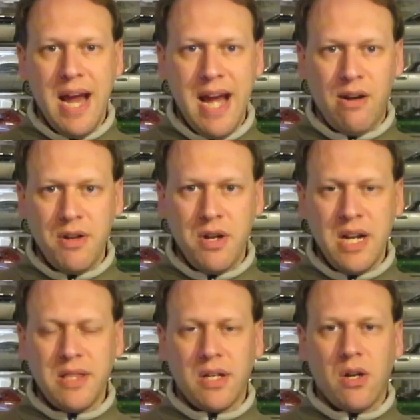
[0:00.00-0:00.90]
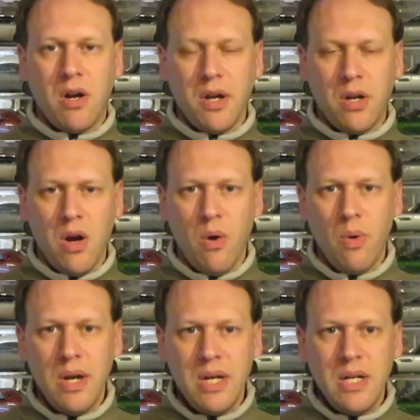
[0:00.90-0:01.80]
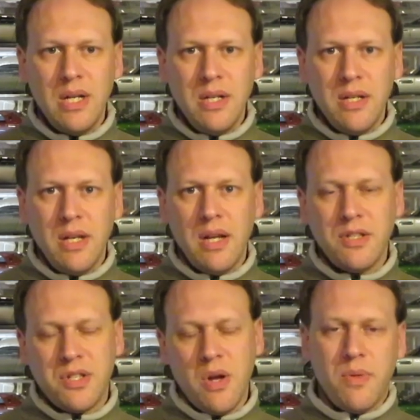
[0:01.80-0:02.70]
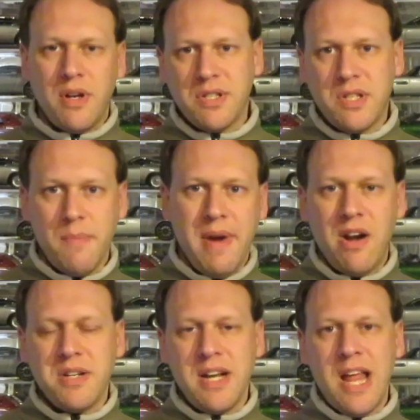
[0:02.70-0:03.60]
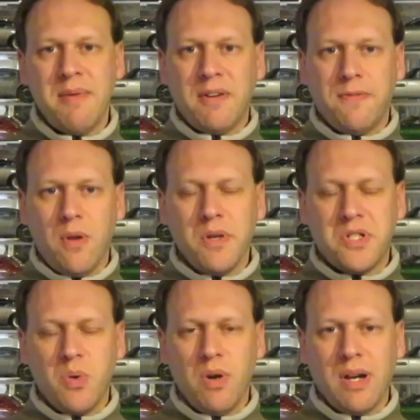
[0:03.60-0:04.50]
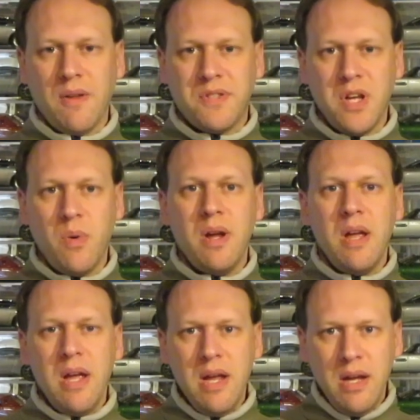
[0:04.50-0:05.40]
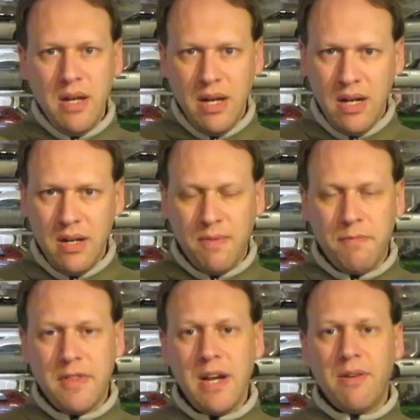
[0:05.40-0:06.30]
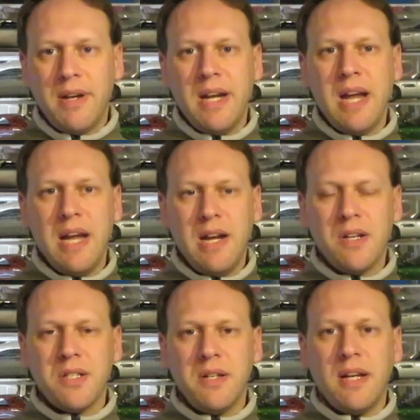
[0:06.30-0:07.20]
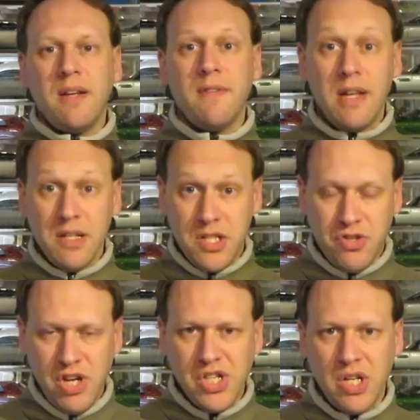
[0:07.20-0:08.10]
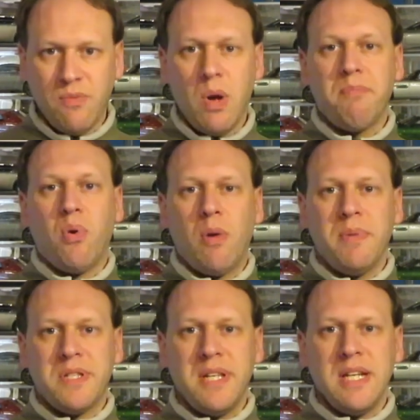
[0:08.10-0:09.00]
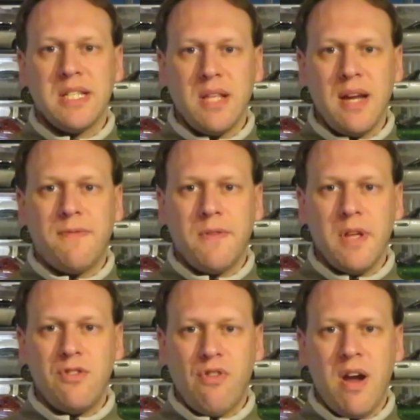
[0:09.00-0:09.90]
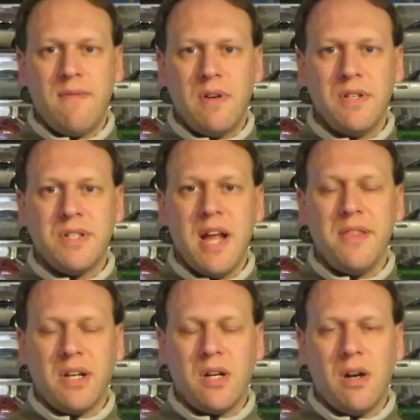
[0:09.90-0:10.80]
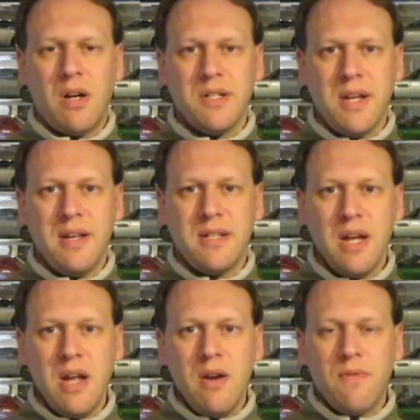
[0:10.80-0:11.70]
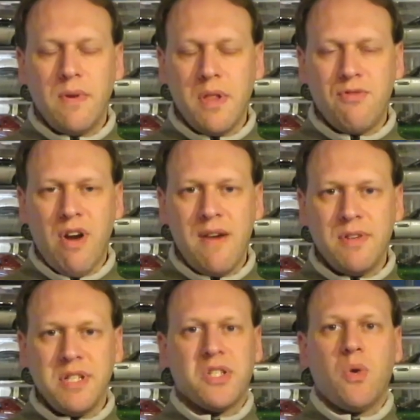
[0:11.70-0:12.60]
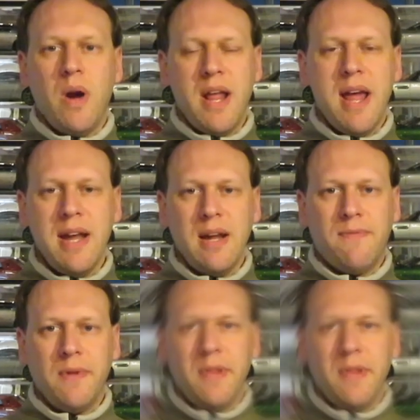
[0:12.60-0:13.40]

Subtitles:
air underneath the car to go. So there's some aerodynamic flaws to work out. So in theory, here's an illustration of what porpoising is like for the drivers and the cars. And for the drivers, it's quite a headache for